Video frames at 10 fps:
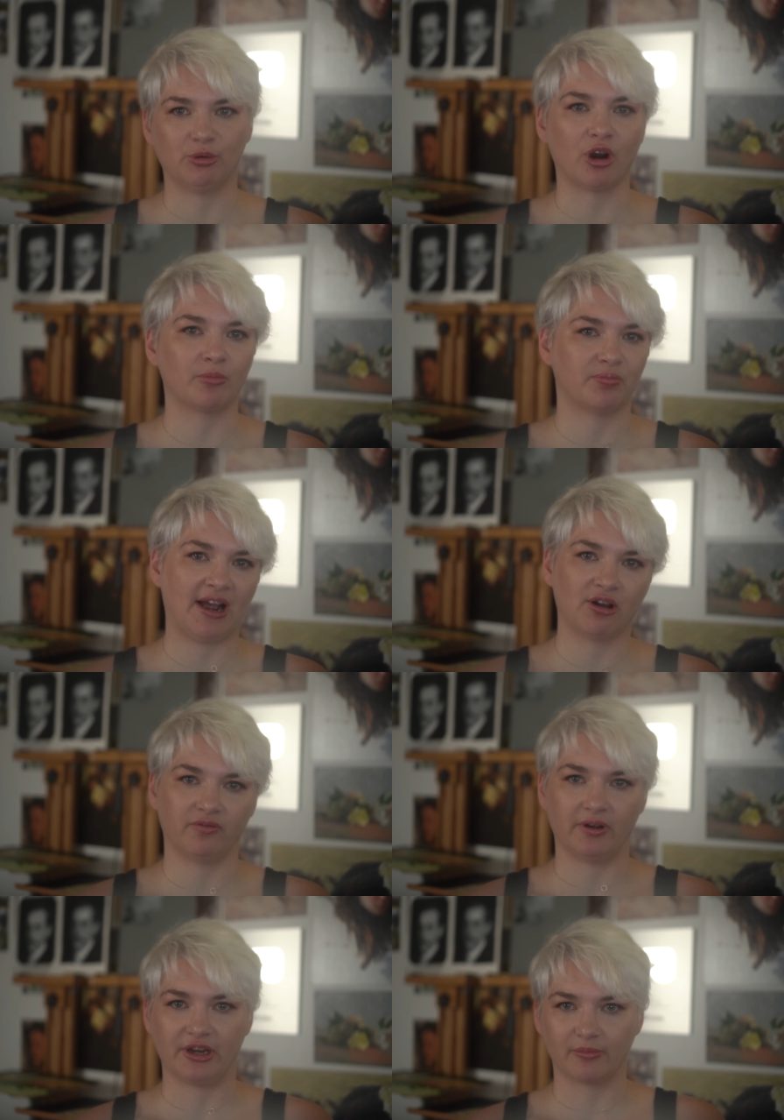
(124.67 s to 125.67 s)
You aren't proud
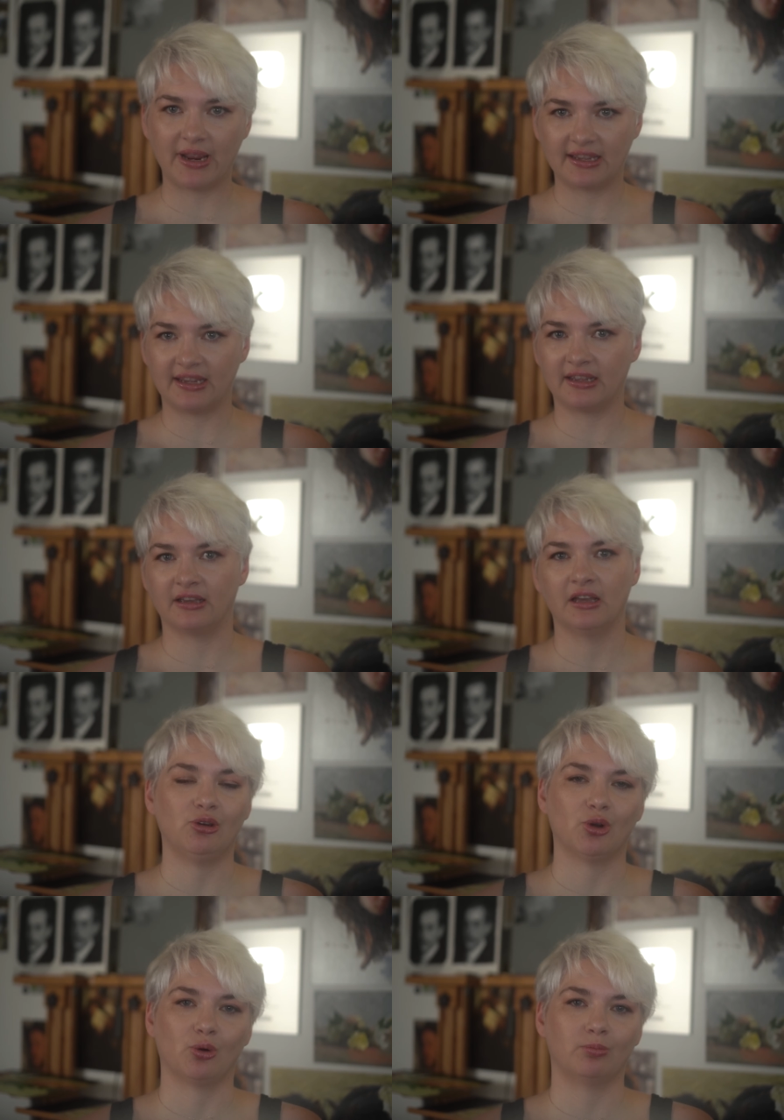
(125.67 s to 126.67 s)
of what you're making,
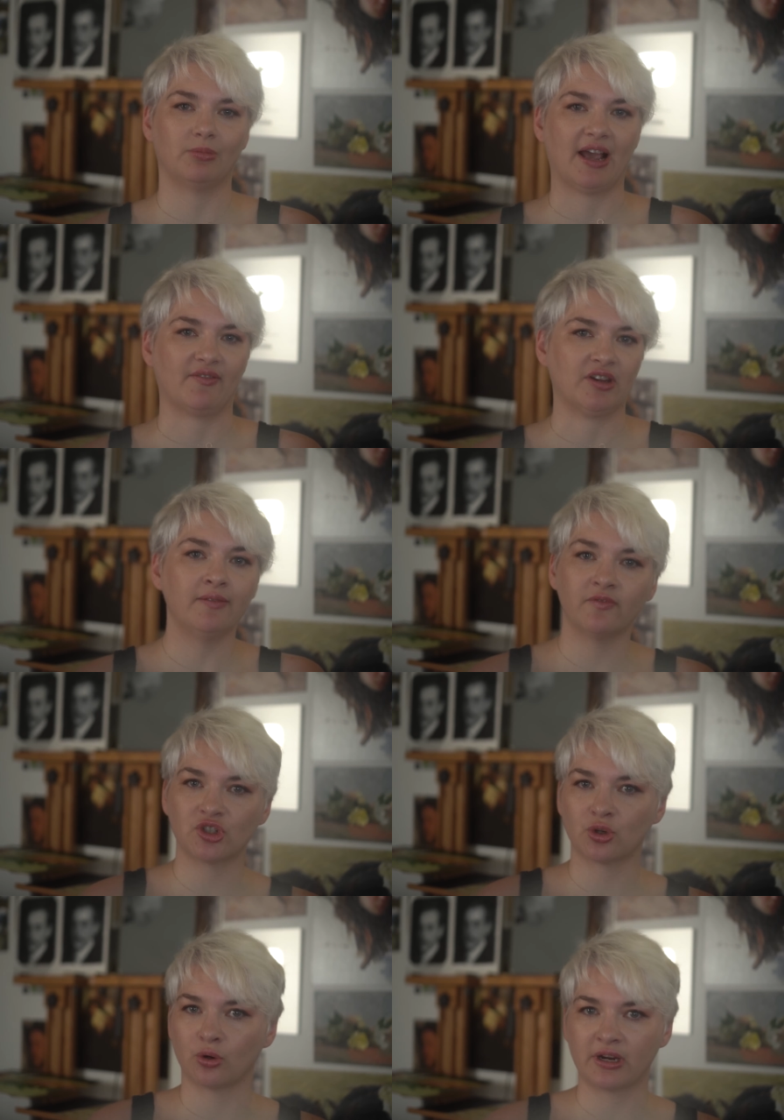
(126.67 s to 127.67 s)
you don't have an
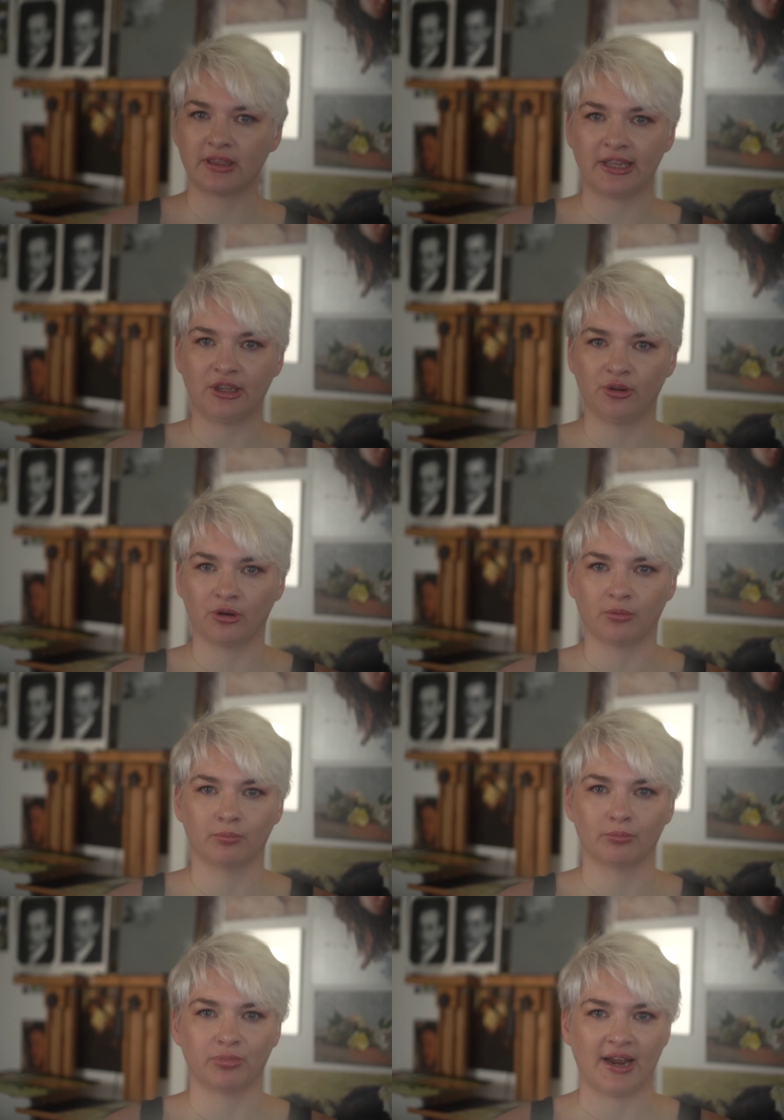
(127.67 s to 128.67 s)
inventory that you're
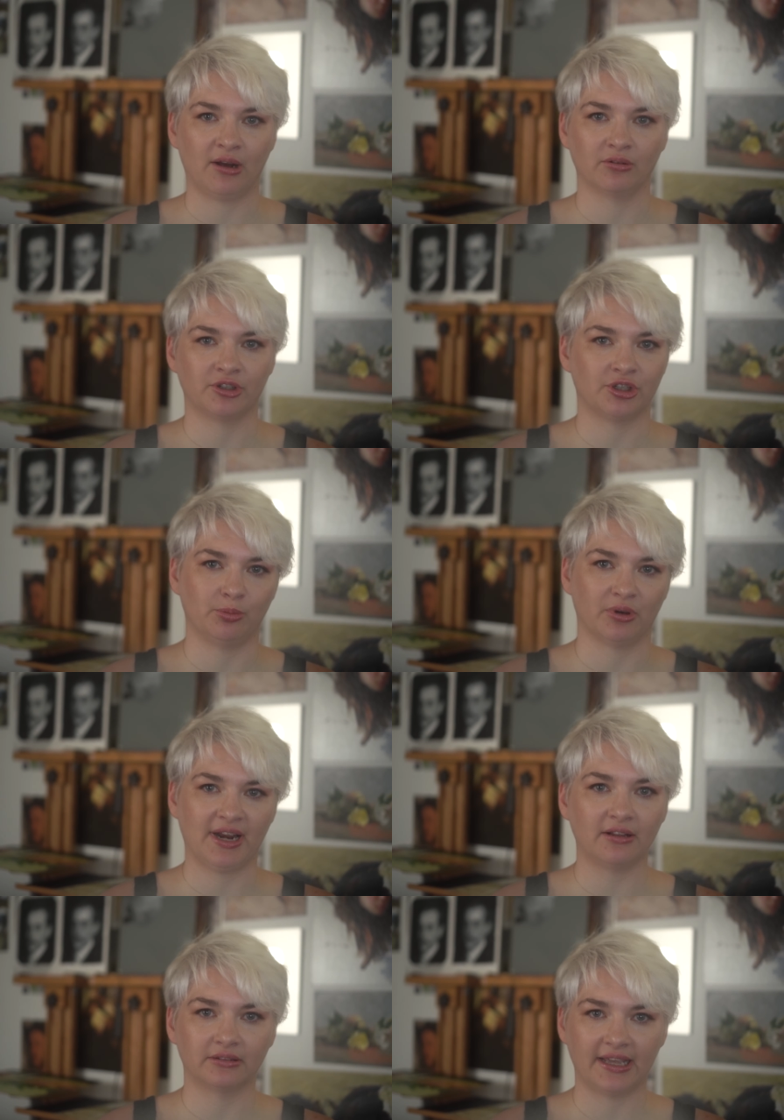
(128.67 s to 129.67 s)
proud to put
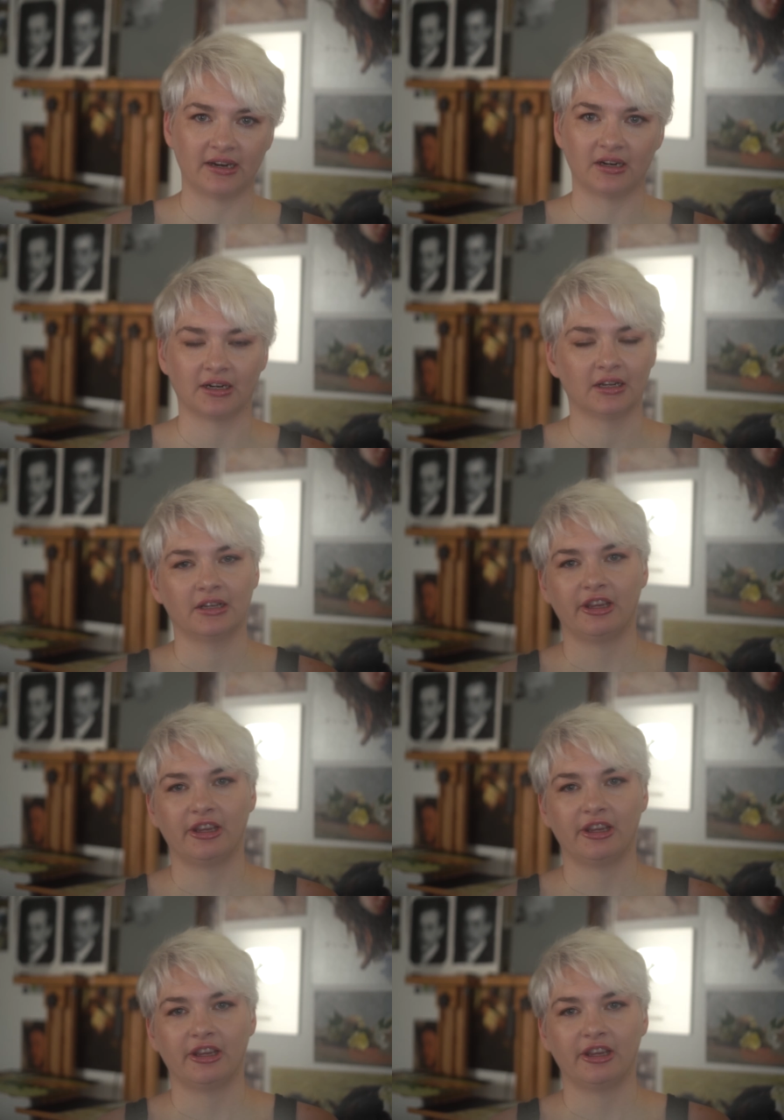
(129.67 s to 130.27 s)
out there,